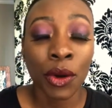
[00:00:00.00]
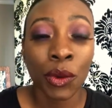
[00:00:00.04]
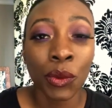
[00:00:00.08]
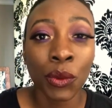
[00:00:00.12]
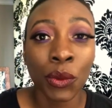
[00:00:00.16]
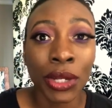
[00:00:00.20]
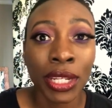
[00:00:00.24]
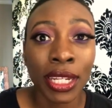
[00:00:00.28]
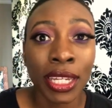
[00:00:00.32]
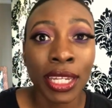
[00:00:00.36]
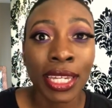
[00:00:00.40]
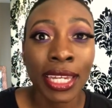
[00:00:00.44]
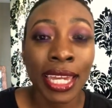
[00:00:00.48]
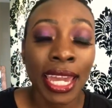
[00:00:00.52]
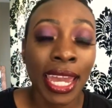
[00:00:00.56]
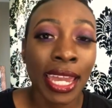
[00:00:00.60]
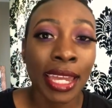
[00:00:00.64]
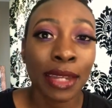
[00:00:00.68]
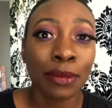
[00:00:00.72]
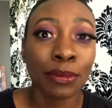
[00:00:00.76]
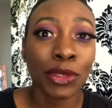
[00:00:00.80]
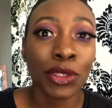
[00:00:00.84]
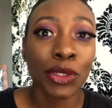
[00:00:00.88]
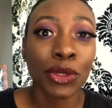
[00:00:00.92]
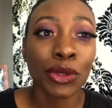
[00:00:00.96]
when it
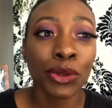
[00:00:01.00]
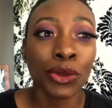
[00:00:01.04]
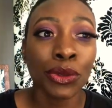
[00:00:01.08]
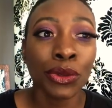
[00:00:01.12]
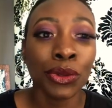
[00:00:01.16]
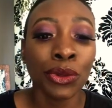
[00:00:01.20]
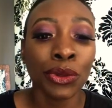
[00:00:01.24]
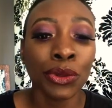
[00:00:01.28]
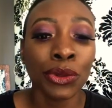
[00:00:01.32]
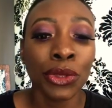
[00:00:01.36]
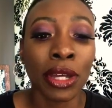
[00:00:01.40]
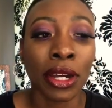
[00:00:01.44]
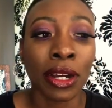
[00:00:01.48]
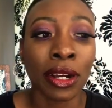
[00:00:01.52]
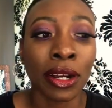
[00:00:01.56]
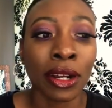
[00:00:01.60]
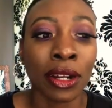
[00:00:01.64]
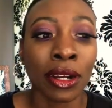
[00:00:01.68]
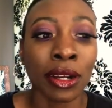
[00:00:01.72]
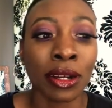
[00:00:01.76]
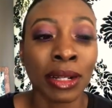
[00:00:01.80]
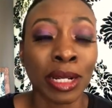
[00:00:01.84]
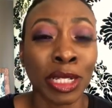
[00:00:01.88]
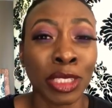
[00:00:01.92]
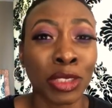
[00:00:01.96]
came to
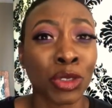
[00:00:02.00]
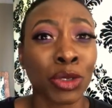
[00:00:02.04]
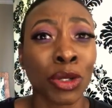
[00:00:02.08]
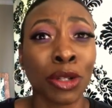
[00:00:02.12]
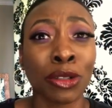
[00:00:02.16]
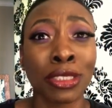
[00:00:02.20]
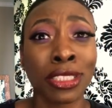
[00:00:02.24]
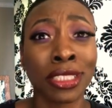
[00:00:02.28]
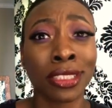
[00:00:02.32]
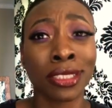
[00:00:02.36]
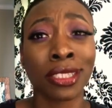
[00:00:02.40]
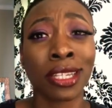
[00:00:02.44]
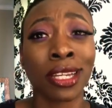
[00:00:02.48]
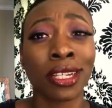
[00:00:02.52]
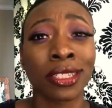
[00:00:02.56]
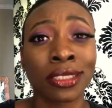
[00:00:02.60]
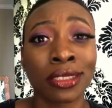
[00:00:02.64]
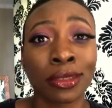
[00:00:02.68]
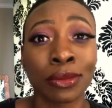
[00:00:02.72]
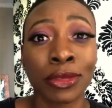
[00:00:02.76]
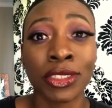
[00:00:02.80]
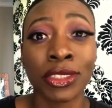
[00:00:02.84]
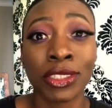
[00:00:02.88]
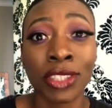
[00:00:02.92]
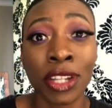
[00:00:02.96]
their atrocious
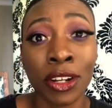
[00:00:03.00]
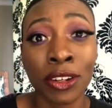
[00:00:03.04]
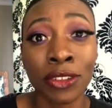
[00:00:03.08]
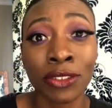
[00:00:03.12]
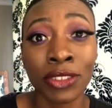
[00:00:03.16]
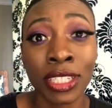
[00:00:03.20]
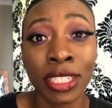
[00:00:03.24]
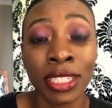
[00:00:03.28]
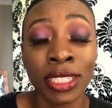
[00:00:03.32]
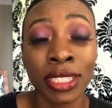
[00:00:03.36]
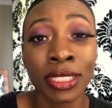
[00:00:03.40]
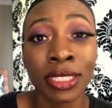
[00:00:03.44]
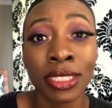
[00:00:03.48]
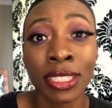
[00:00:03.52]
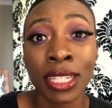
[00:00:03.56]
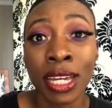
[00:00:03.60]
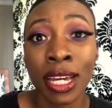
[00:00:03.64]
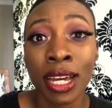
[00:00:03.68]
customer service.